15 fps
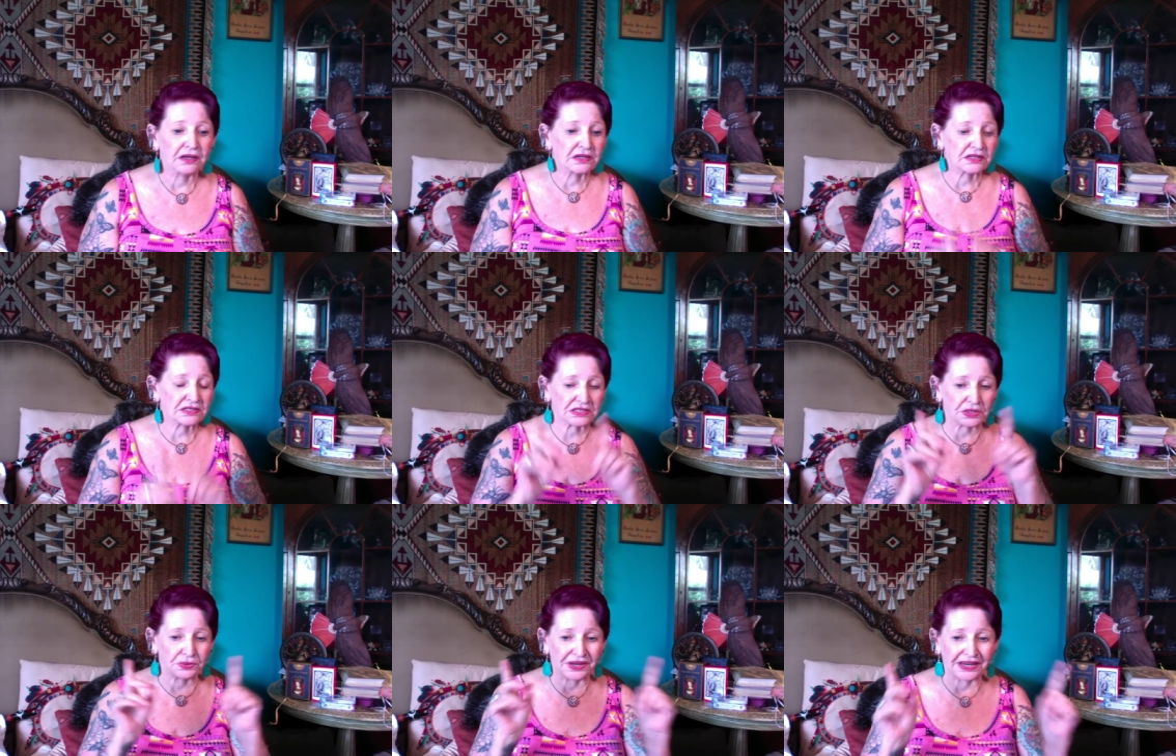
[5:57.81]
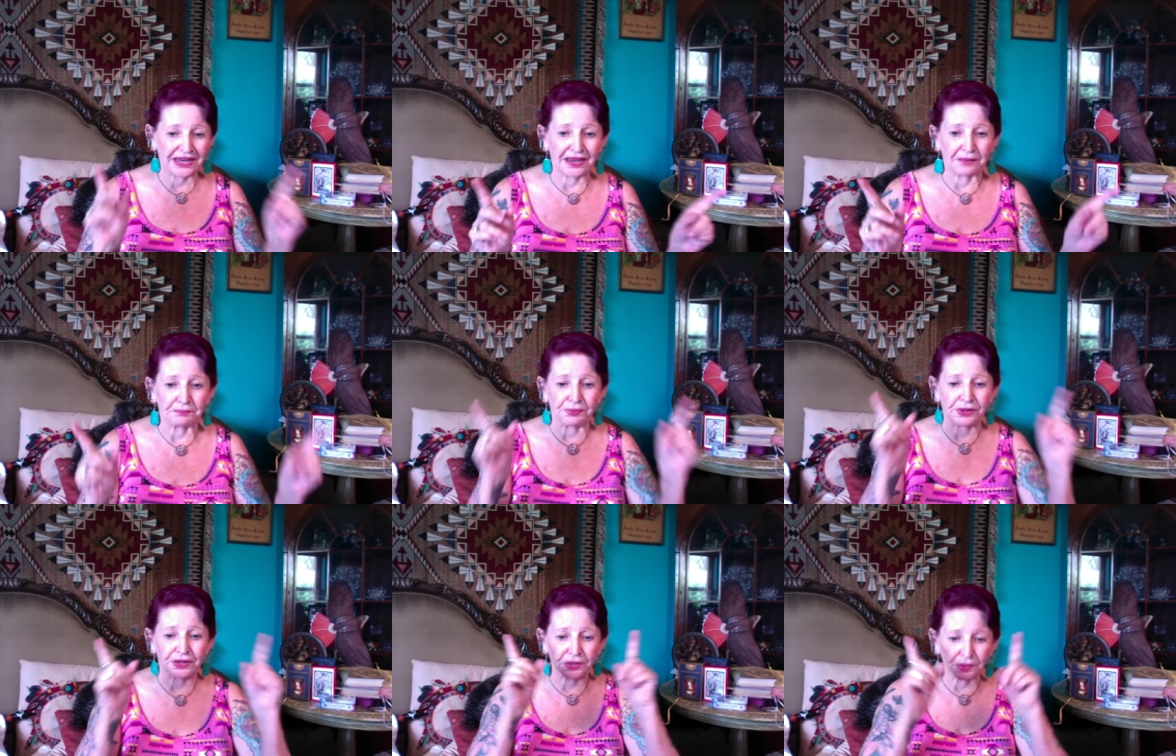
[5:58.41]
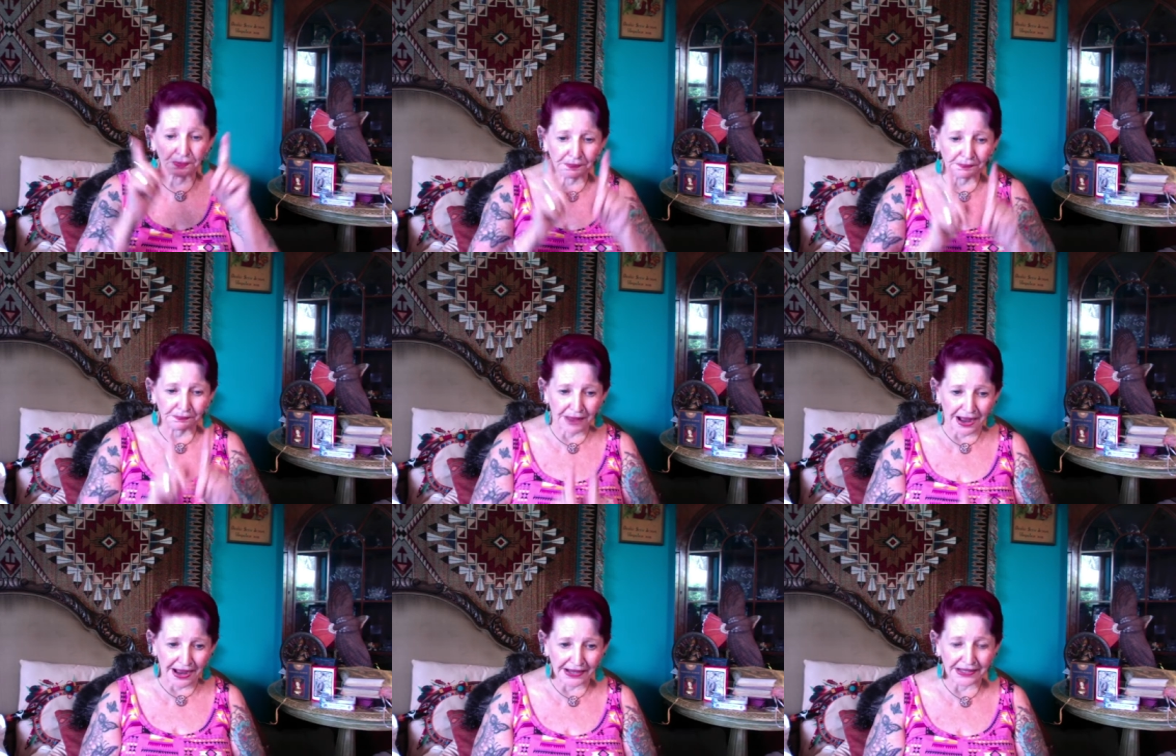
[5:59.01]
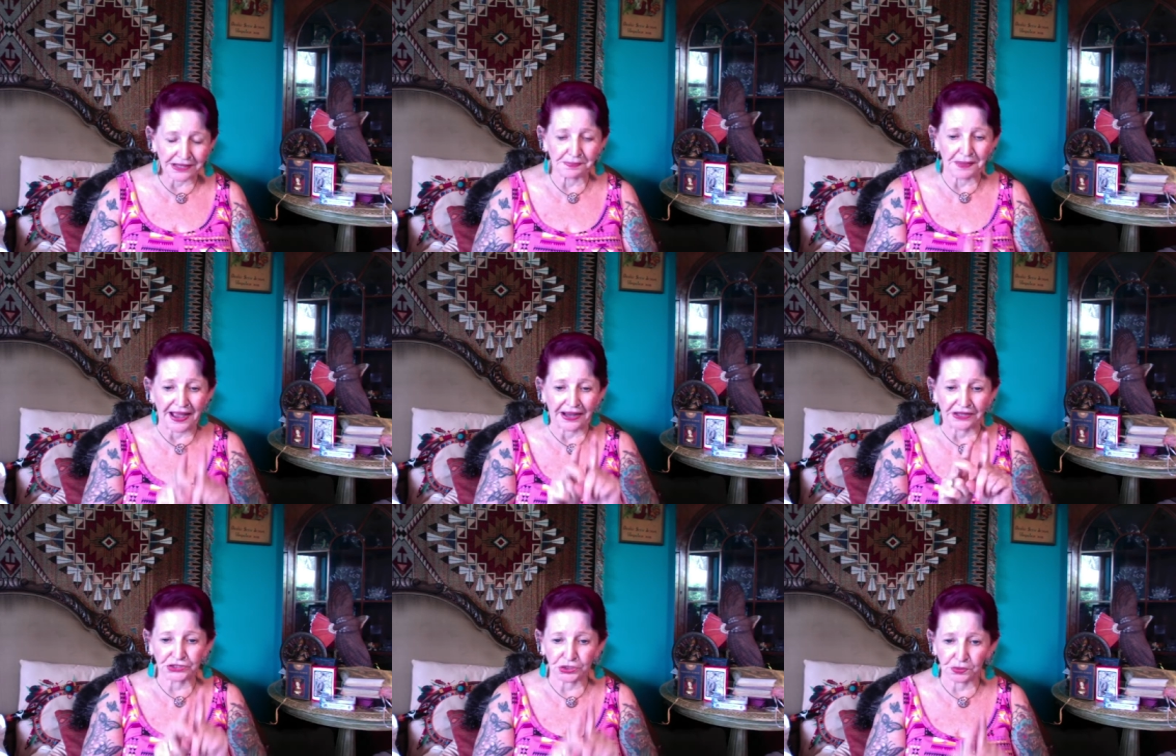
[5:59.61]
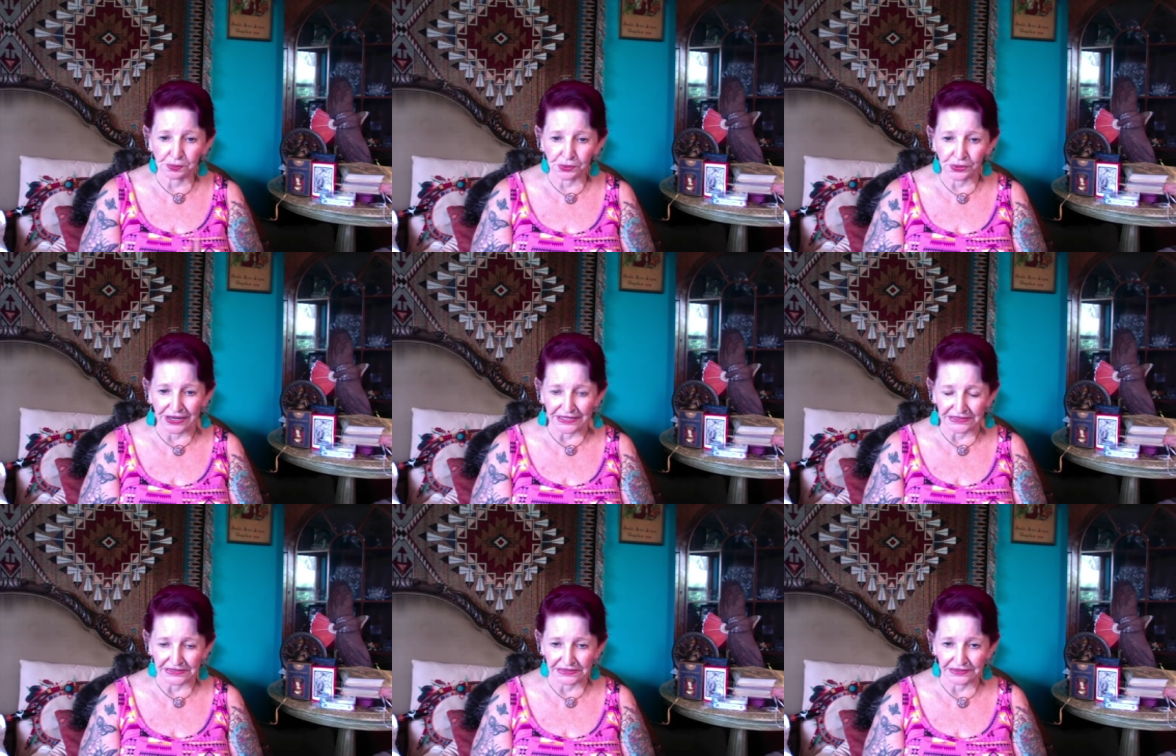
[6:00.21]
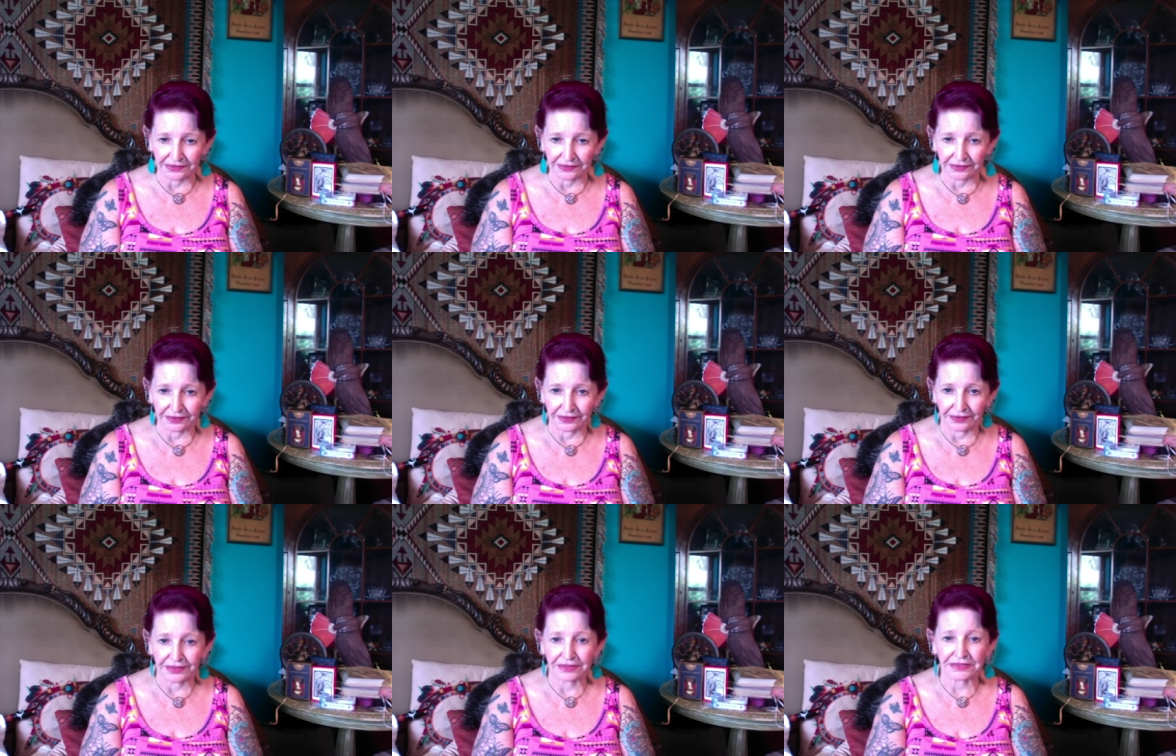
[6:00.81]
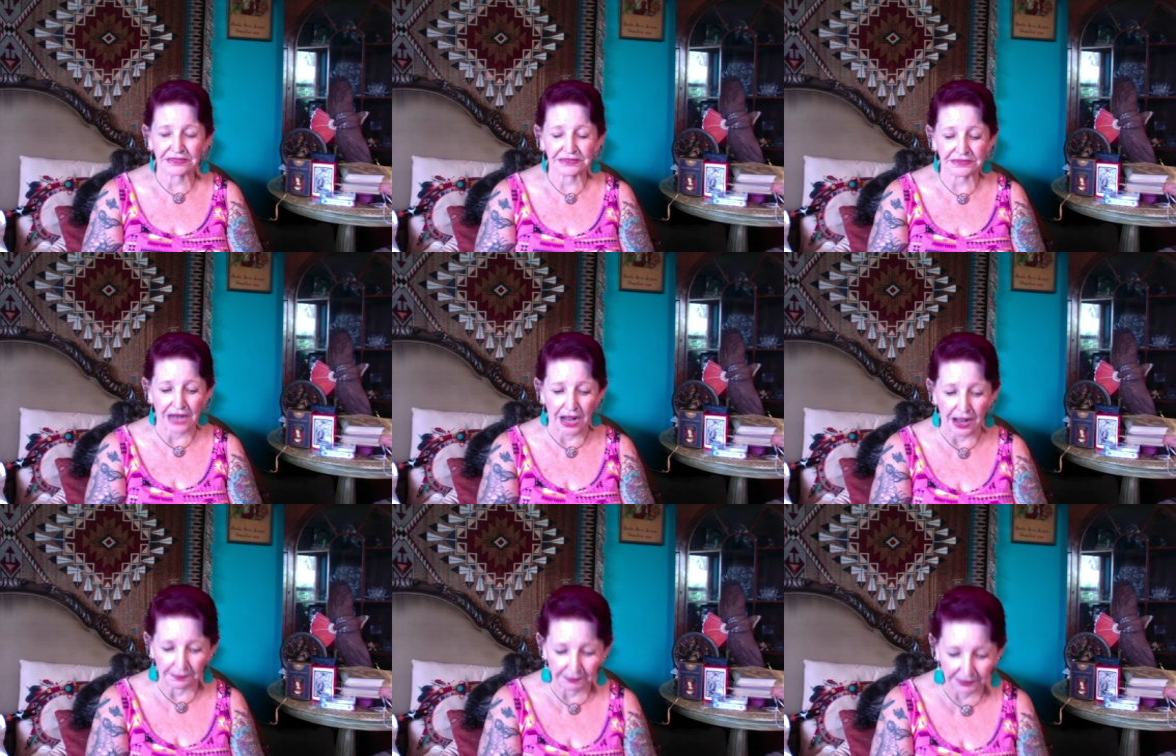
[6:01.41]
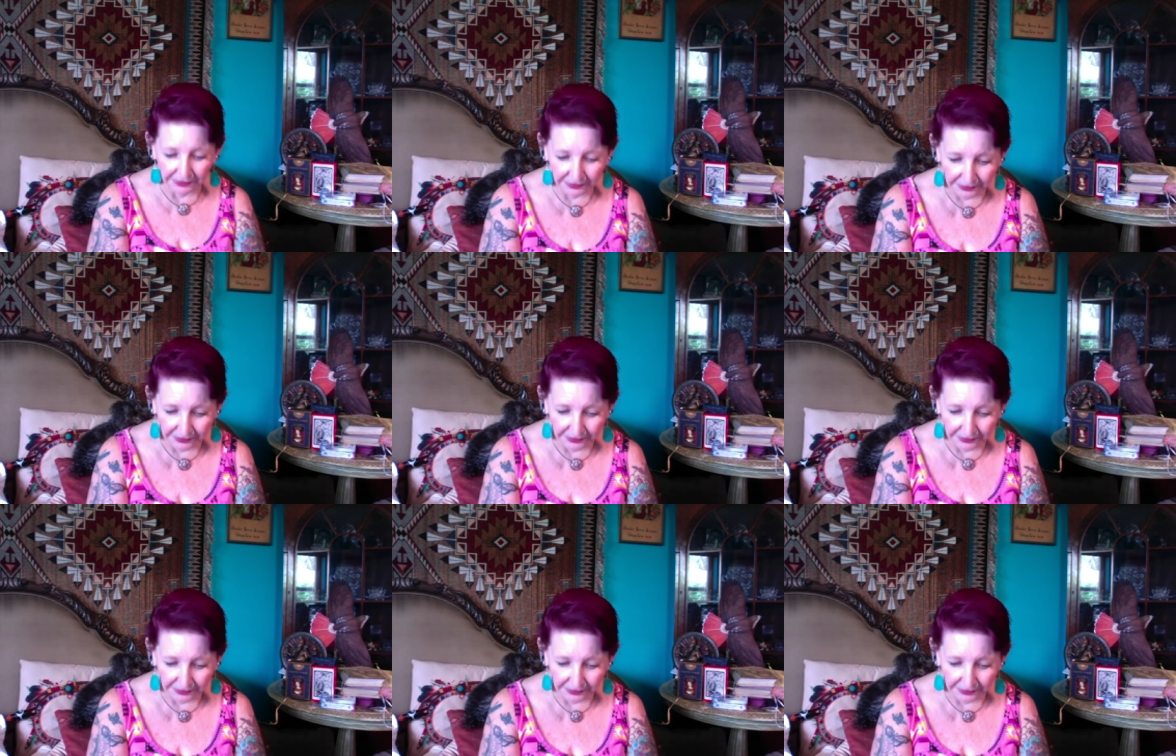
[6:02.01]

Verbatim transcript: So again, bring your mind back to present. Stop.